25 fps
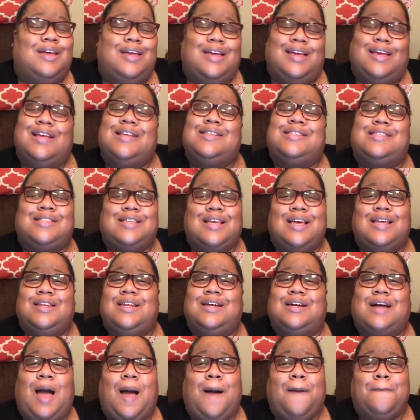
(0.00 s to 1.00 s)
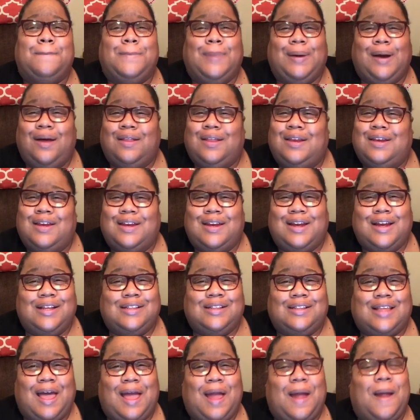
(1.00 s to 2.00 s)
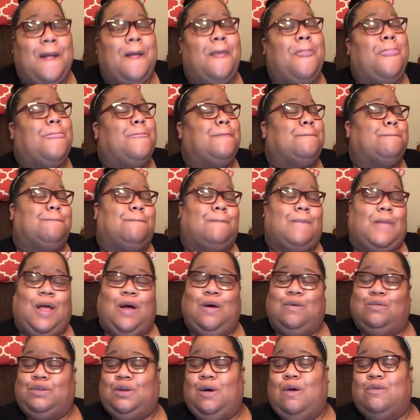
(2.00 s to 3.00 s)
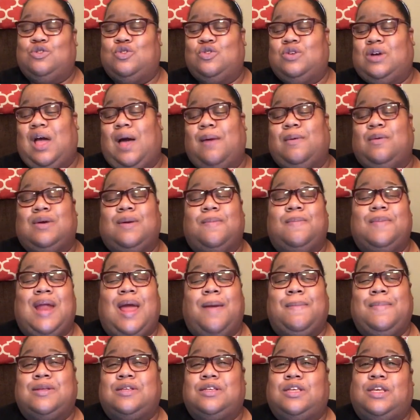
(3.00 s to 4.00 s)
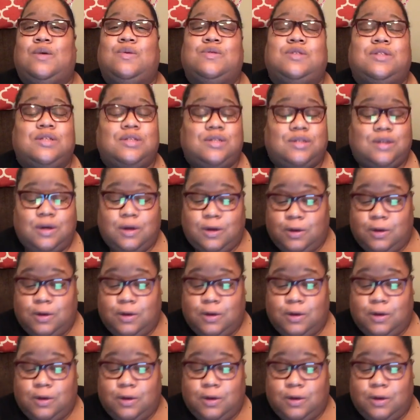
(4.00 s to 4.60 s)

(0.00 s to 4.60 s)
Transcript: he said, look, I barely did anything. Oh, don't you come with them damn excuses.